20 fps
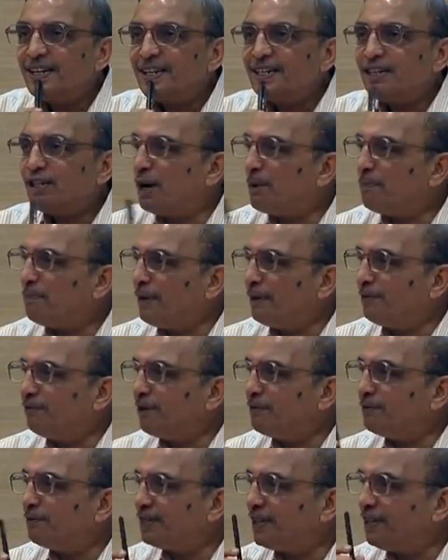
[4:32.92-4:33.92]
So, apart
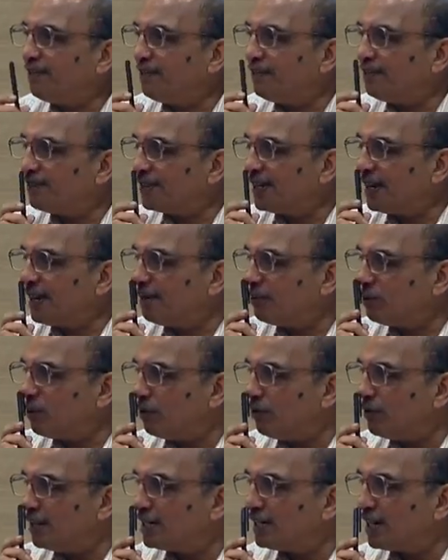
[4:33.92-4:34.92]
from seeing
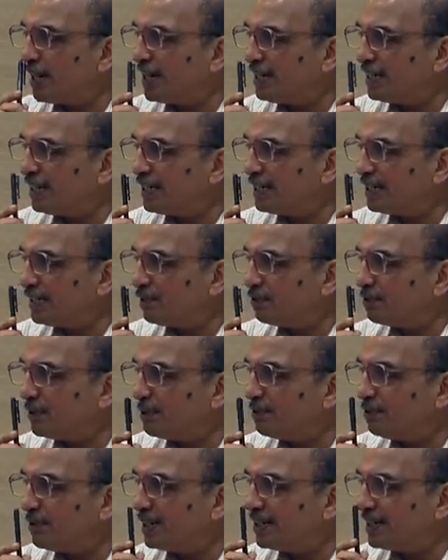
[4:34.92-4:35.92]
movies like
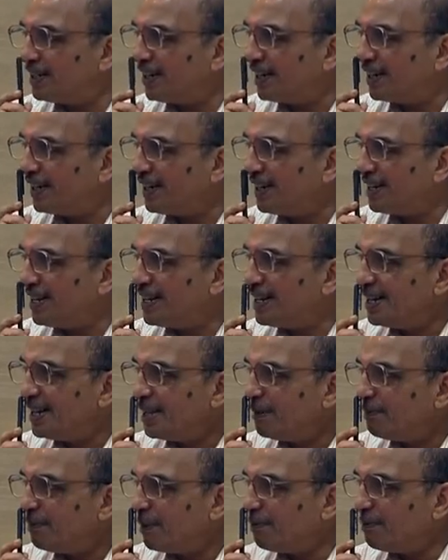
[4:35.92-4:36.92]
10,000 BC,
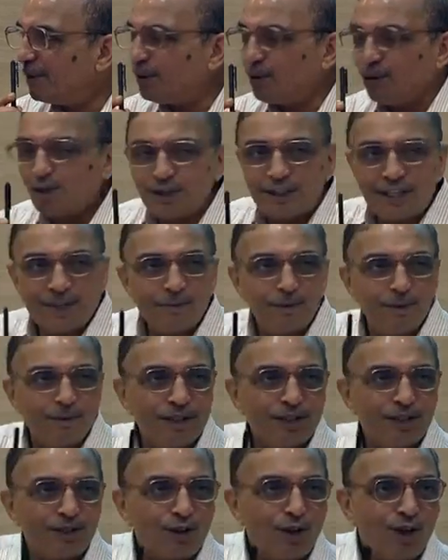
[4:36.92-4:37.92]
people don't seem to
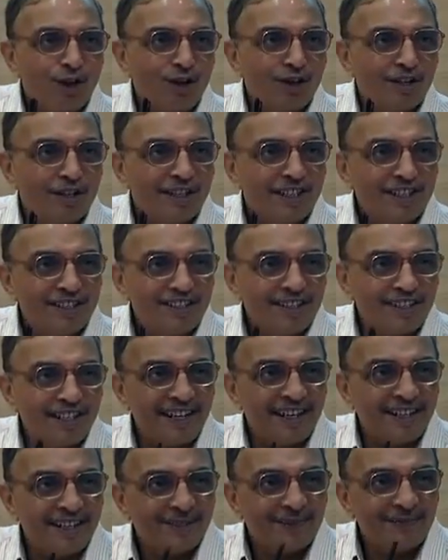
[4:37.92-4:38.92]
be strong on
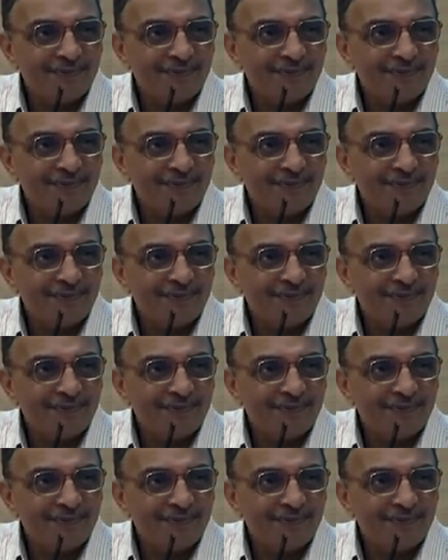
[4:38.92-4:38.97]
history.